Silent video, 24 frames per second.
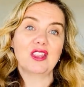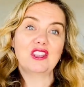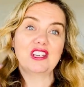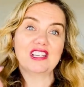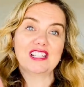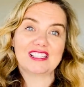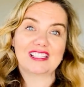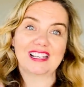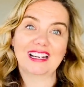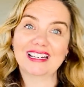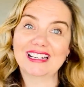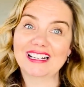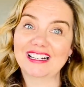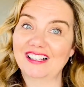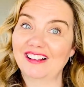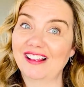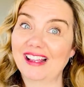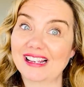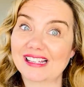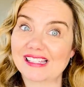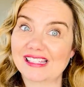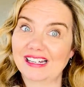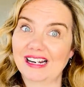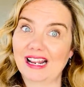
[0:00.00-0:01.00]
The second
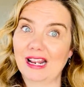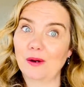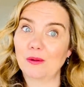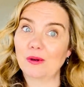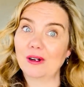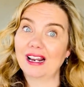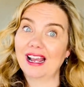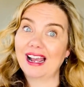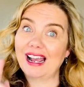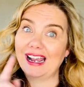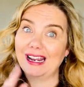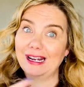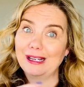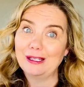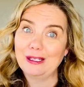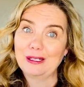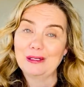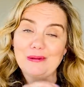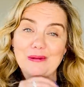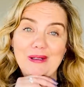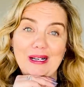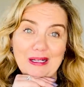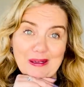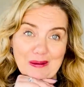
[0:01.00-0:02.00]
class that I would
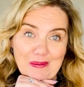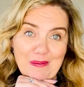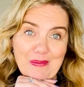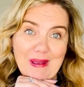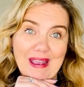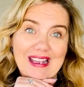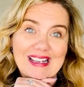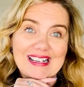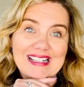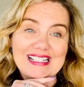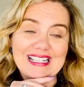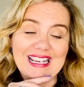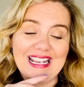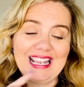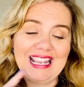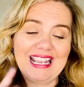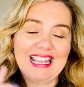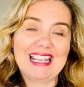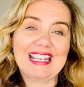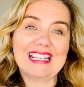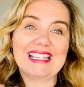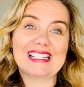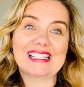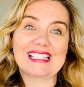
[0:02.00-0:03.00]
highly recommend
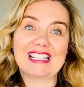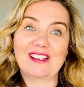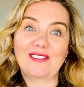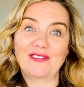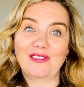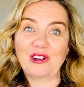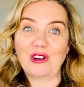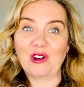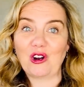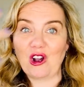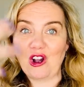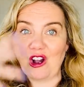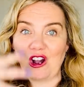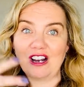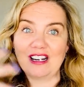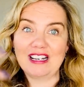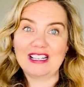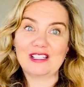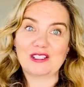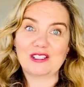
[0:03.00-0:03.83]
is, if you're on